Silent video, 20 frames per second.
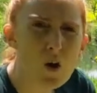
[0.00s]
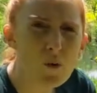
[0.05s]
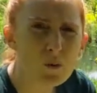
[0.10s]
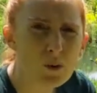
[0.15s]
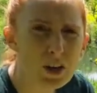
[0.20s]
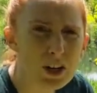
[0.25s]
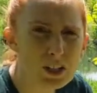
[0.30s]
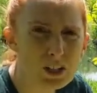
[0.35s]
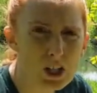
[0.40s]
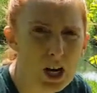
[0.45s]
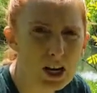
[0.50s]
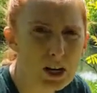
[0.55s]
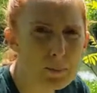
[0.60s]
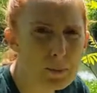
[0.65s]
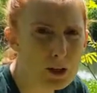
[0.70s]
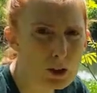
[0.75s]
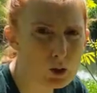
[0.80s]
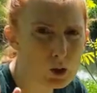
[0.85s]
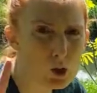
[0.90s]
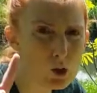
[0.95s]
We're going to talk
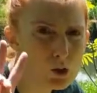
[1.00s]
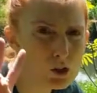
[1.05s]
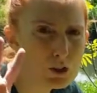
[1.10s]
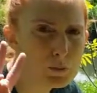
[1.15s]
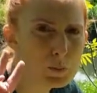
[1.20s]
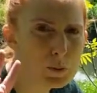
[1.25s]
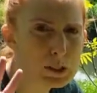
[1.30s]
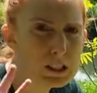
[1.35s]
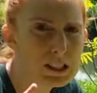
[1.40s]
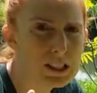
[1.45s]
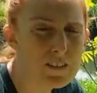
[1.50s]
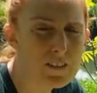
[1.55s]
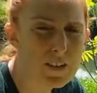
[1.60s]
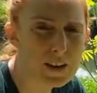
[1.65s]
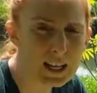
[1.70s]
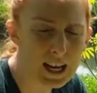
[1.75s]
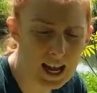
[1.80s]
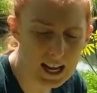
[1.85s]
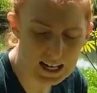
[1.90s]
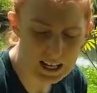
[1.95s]
about two
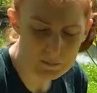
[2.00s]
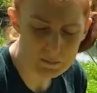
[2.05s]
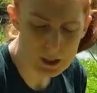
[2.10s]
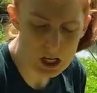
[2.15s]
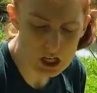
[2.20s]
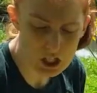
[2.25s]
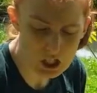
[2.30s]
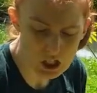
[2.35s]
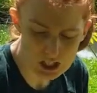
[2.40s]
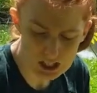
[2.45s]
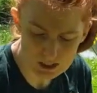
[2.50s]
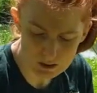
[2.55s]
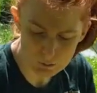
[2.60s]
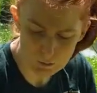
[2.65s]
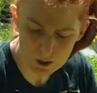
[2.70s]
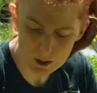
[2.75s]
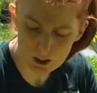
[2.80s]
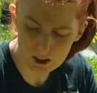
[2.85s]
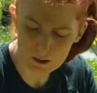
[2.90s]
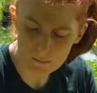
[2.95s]
specific adaptations.
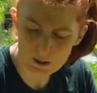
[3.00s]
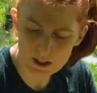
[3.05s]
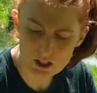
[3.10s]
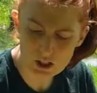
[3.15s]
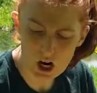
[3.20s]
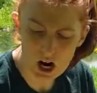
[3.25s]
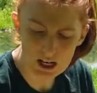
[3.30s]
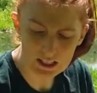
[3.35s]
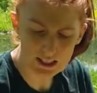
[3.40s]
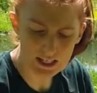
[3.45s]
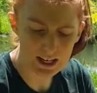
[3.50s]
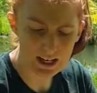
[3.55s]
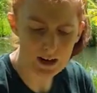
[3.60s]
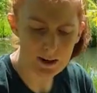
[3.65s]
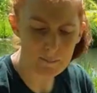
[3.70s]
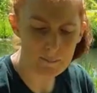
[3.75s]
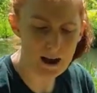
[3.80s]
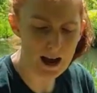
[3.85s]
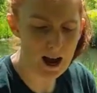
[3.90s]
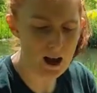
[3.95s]
We're going to be talking
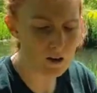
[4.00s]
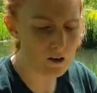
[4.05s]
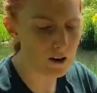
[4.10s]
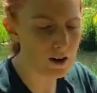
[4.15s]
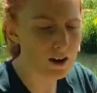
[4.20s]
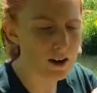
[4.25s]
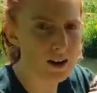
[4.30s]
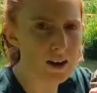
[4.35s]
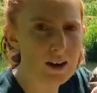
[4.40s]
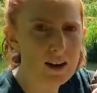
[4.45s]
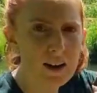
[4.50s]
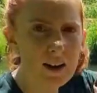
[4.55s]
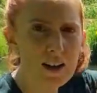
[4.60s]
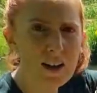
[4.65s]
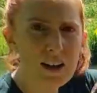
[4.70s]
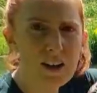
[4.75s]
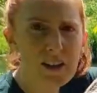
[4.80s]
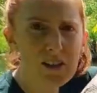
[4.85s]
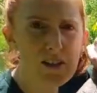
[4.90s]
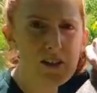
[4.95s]
about
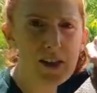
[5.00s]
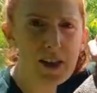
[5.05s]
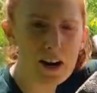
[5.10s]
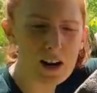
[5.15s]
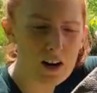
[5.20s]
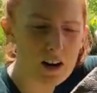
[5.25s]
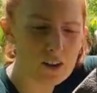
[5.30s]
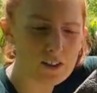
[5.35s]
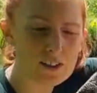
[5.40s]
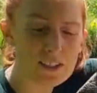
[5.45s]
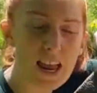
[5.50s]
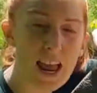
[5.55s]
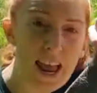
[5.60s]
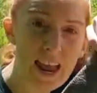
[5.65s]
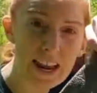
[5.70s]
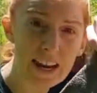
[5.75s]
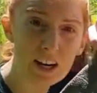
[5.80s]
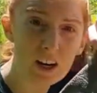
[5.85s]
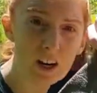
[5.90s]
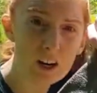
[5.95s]
their
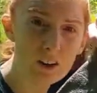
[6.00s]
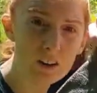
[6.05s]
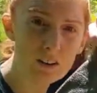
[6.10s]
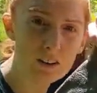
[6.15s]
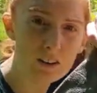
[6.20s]
tail